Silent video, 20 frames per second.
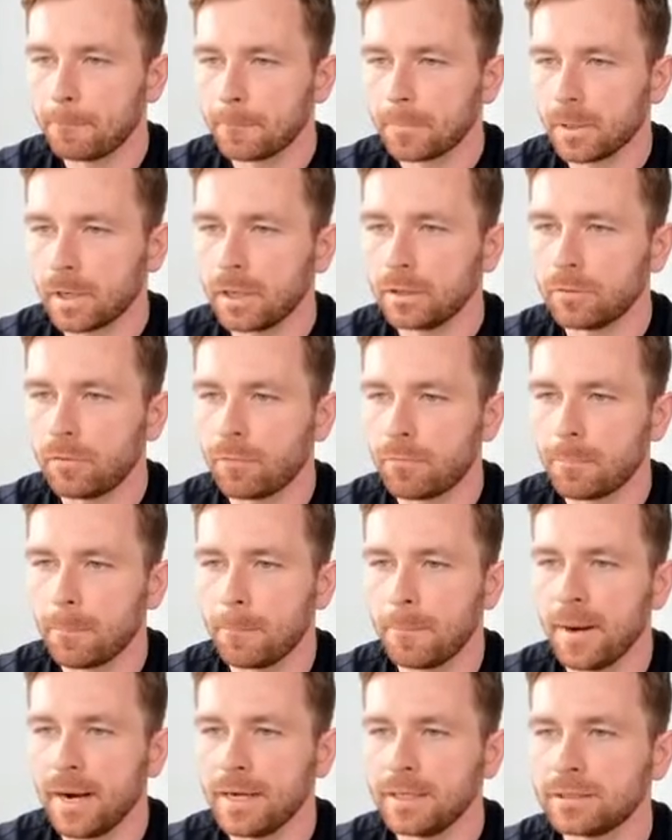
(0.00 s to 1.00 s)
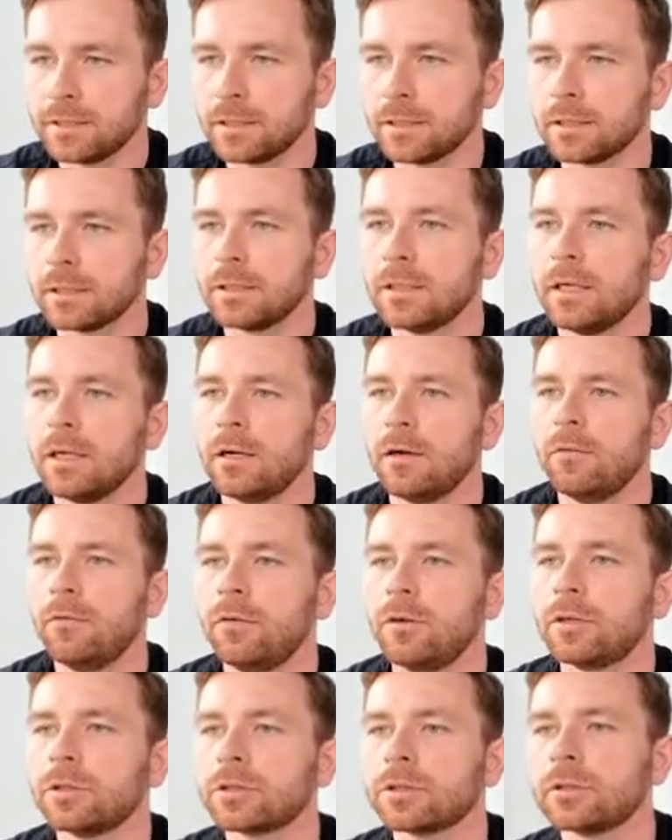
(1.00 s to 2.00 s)
kind of basic
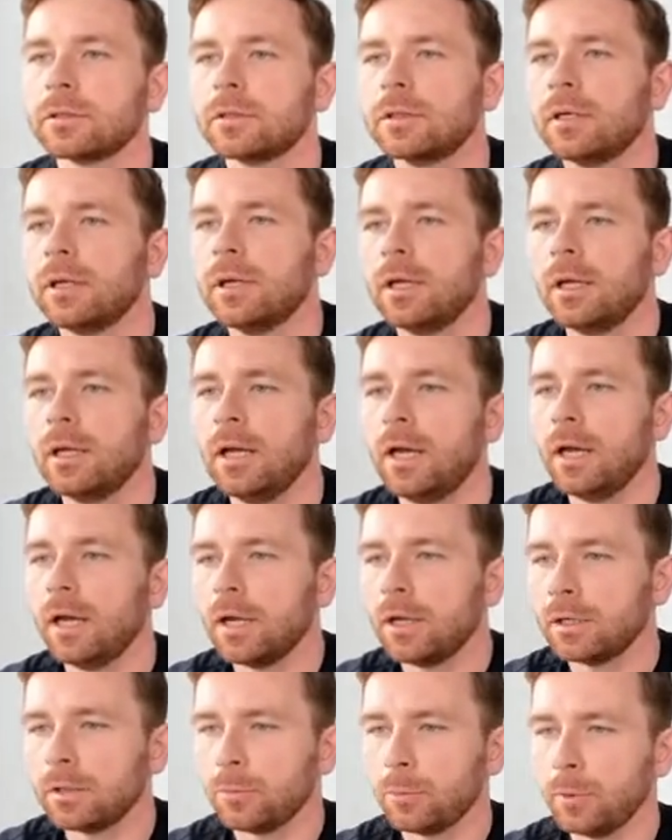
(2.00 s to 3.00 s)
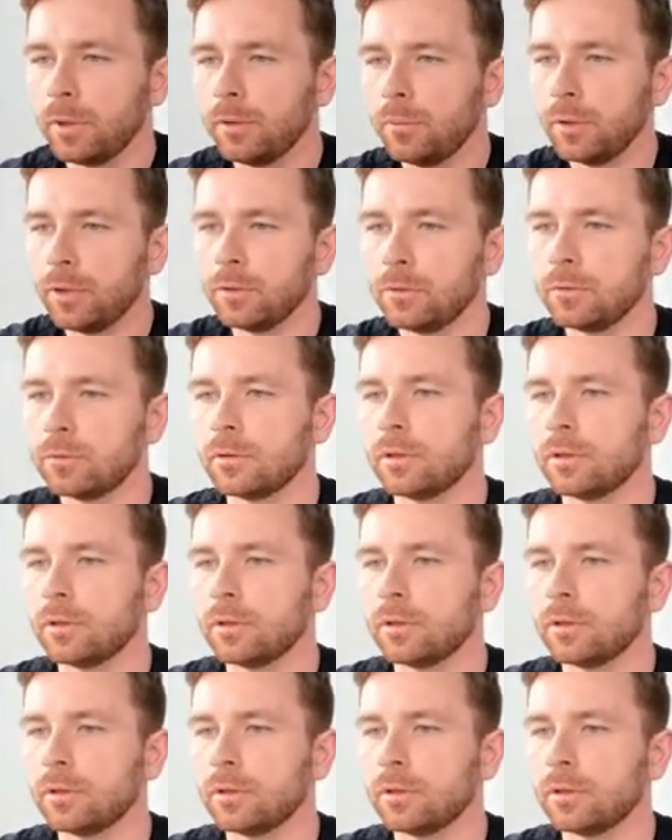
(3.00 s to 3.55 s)
version, and we will